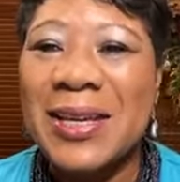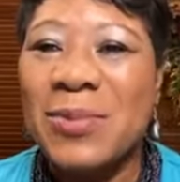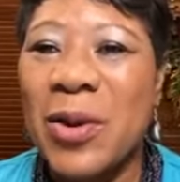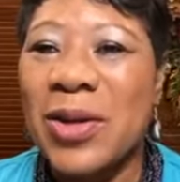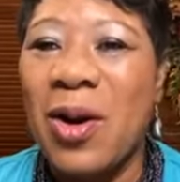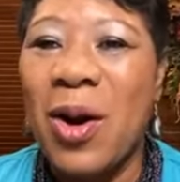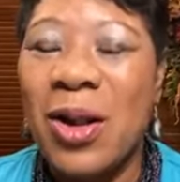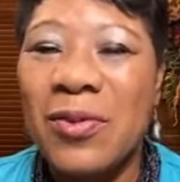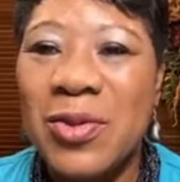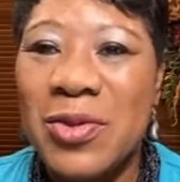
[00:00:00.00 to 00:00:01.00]
Good morning to
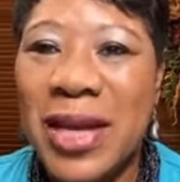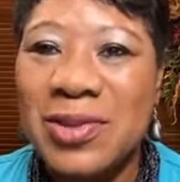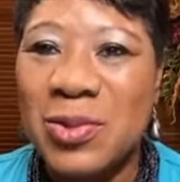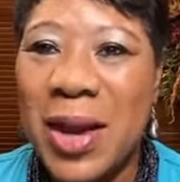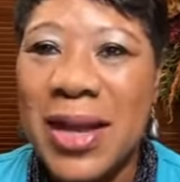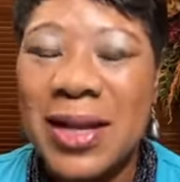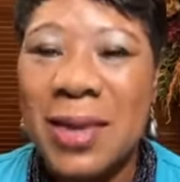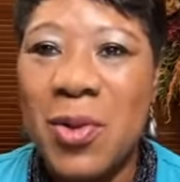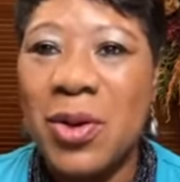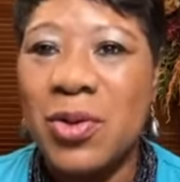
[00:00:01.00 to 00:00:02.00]
all of you. That's right.
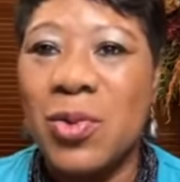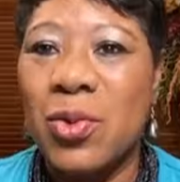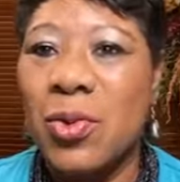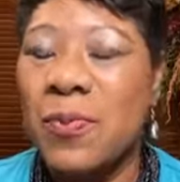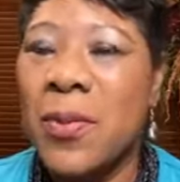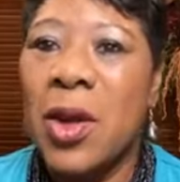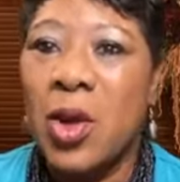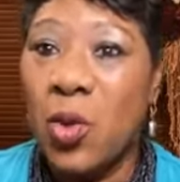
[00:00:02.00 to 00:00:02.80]
Come on in the room.